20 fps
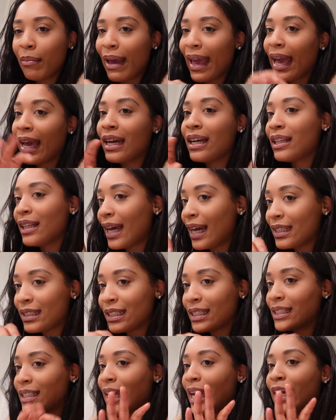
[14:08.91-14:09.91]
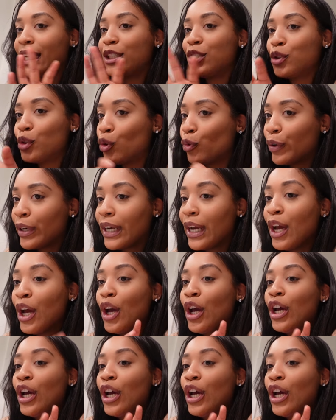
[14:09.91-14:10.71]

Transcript: add glasses, add jewelry,